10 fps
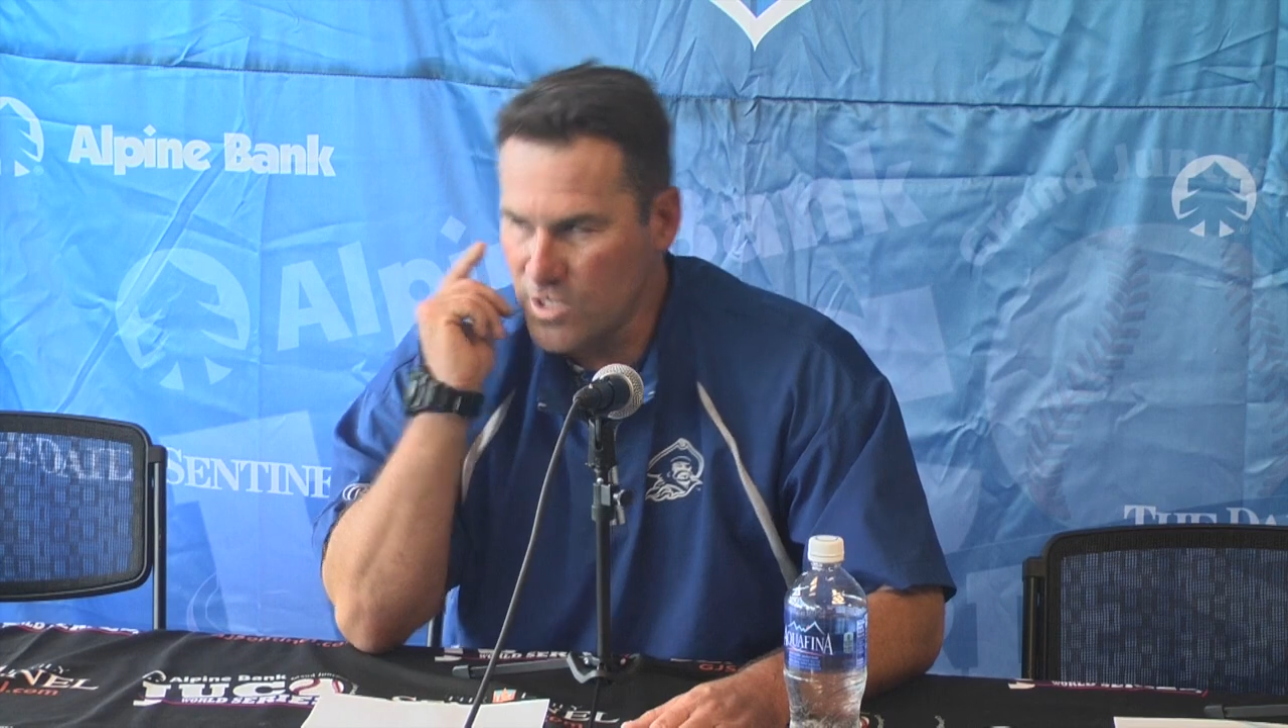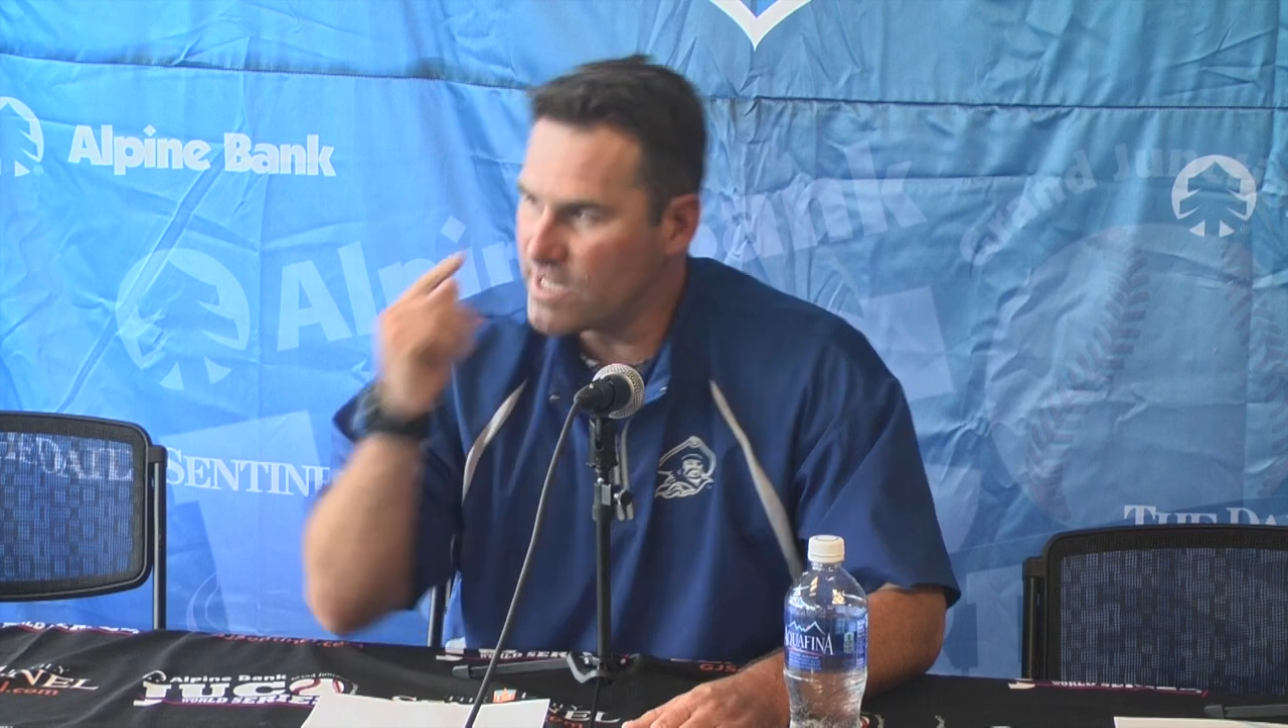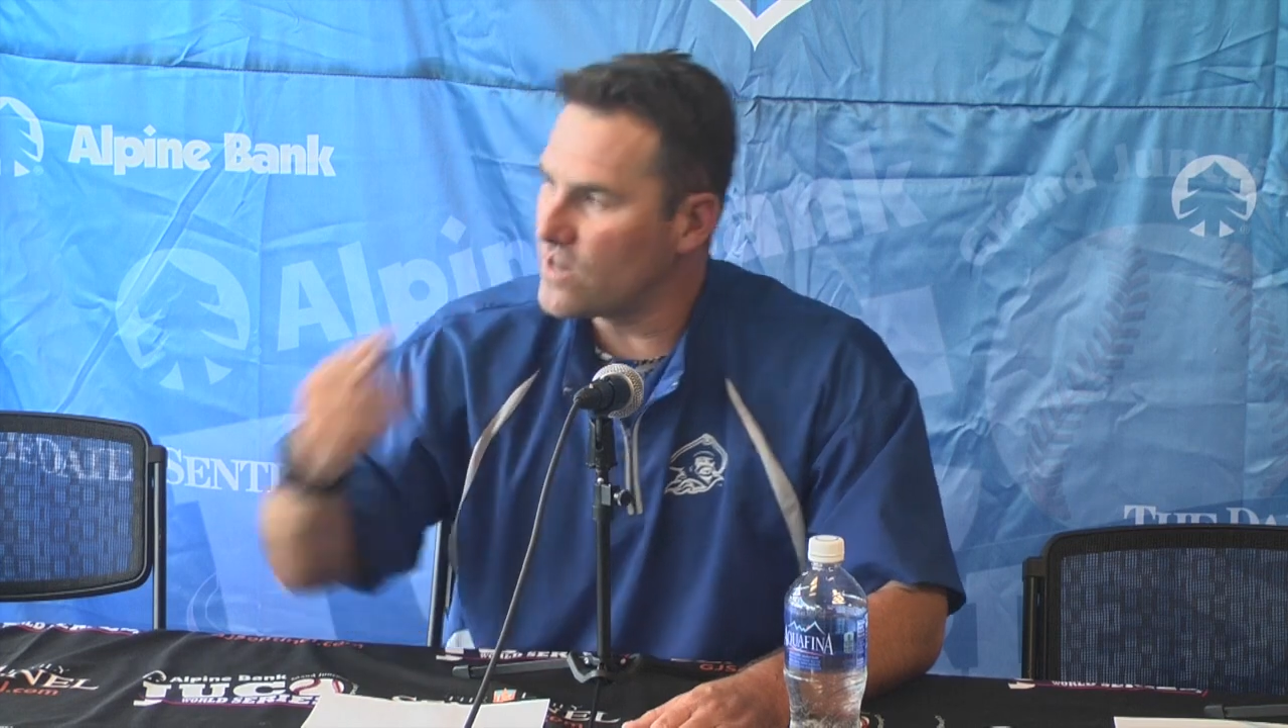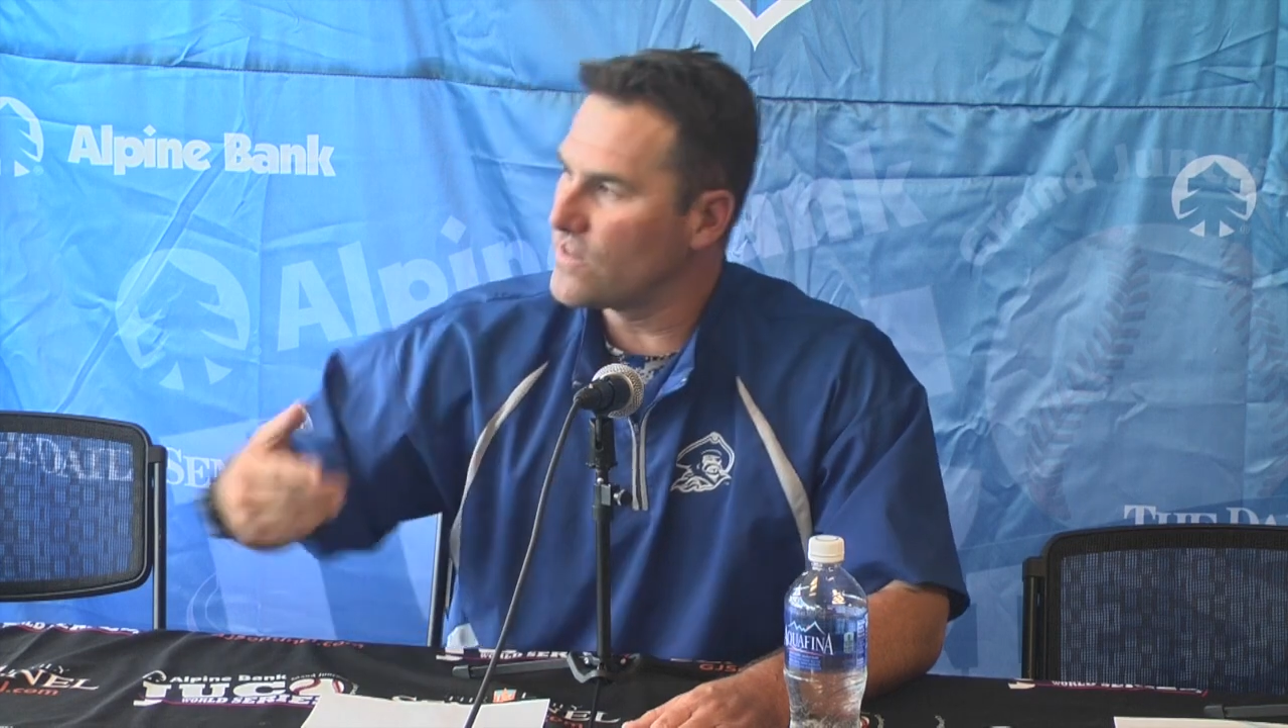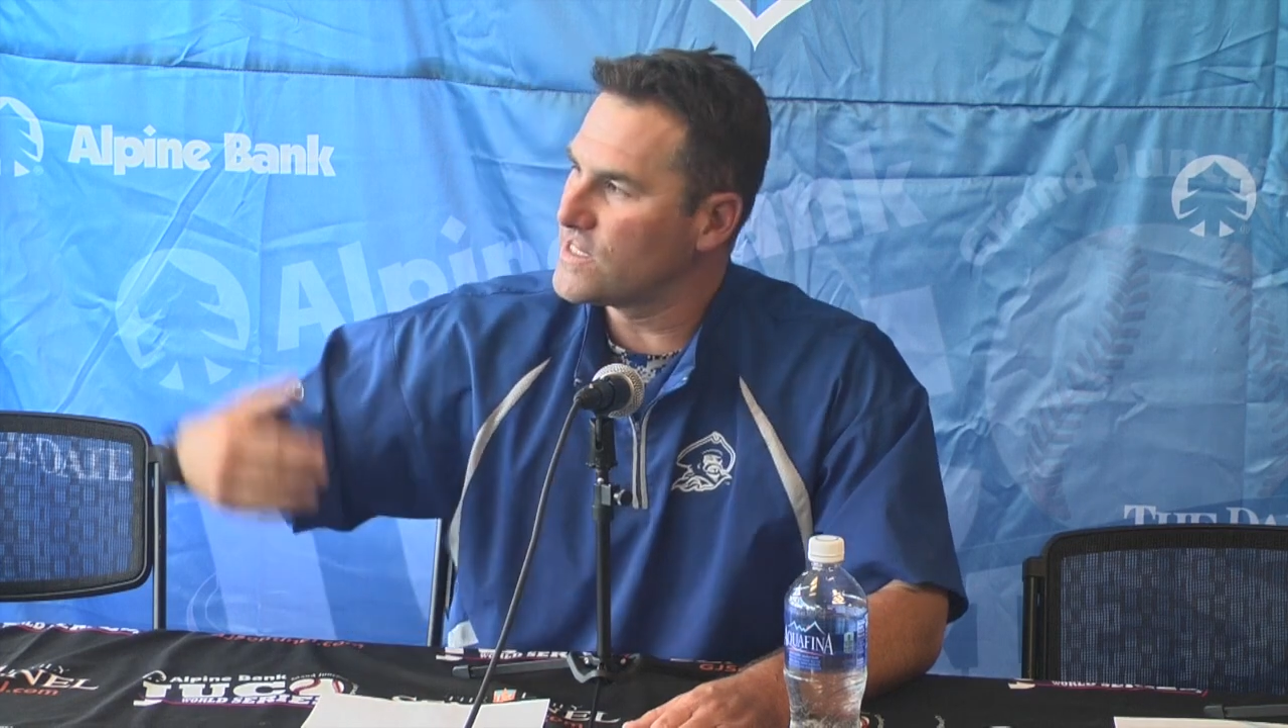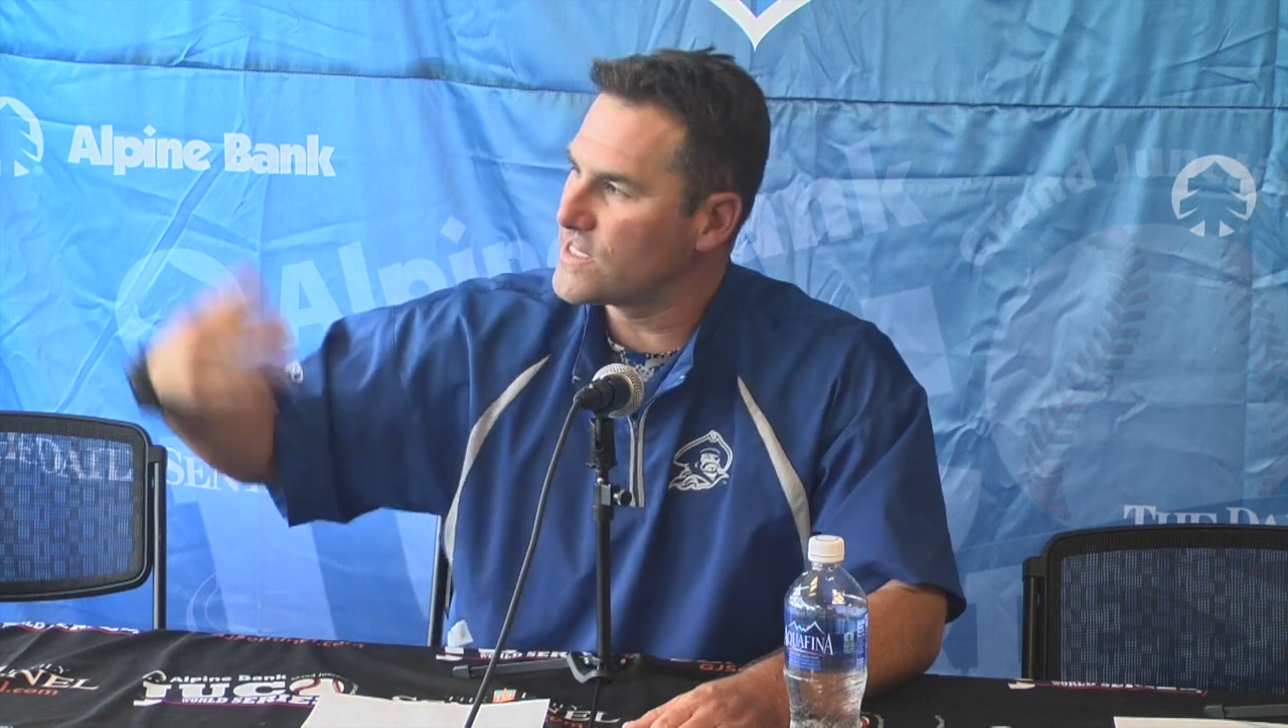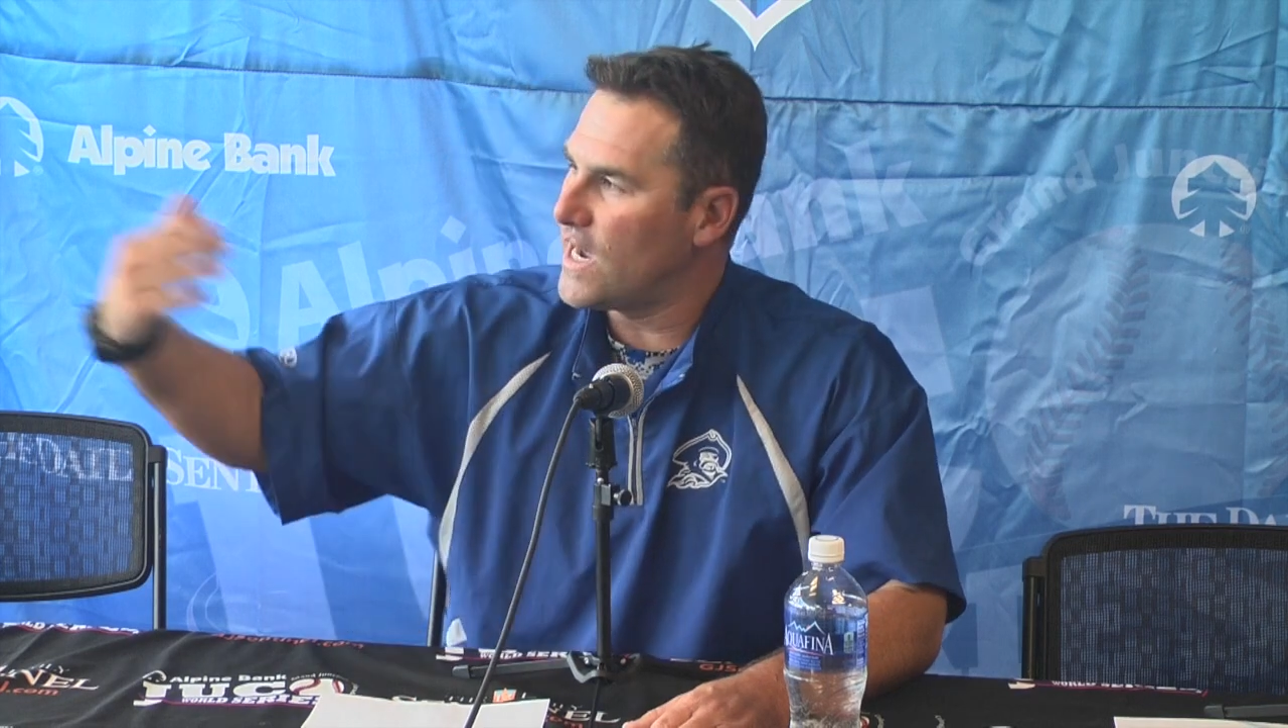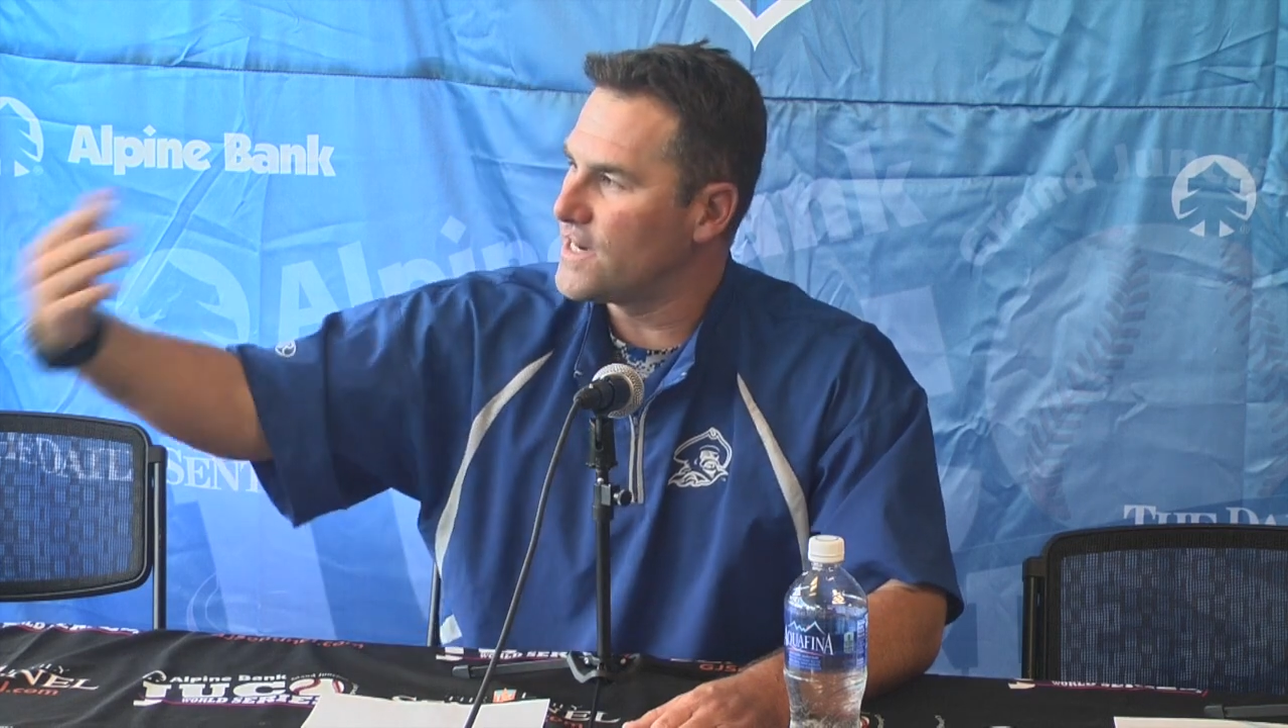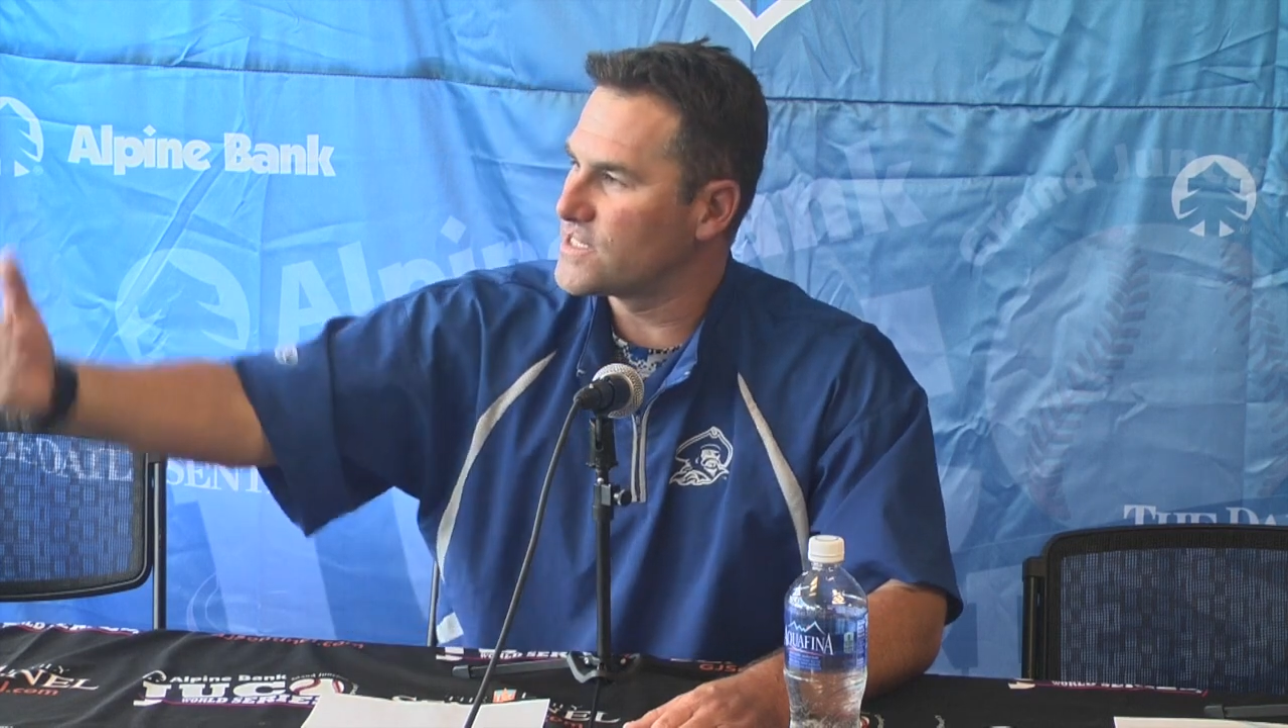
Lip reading: you get on this kind